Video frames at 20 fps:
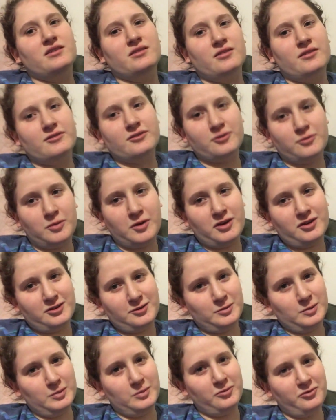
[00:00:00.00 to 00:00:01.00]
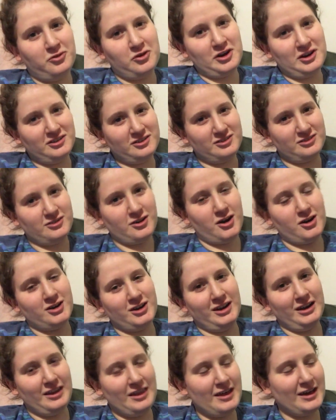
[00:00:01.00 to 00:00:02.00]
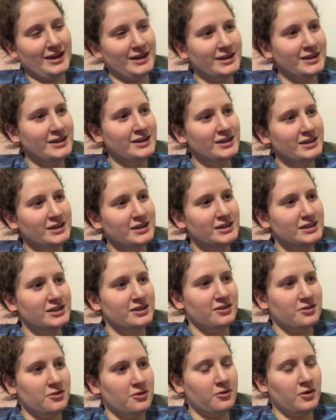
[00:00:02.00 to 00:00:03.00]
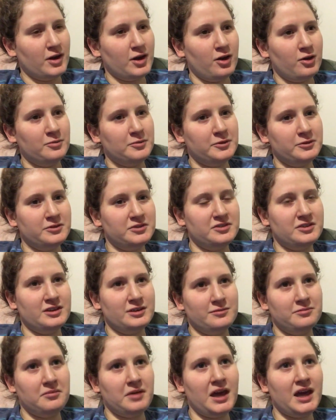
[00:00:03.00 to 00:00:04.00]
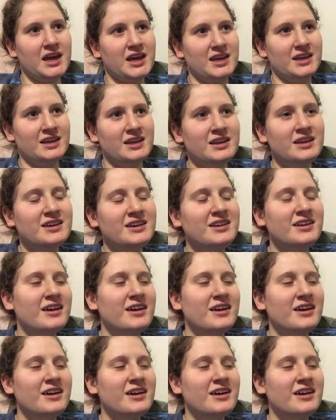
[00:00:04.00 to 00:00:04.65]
as long as possible before I started that, you know, I almost didn't make it.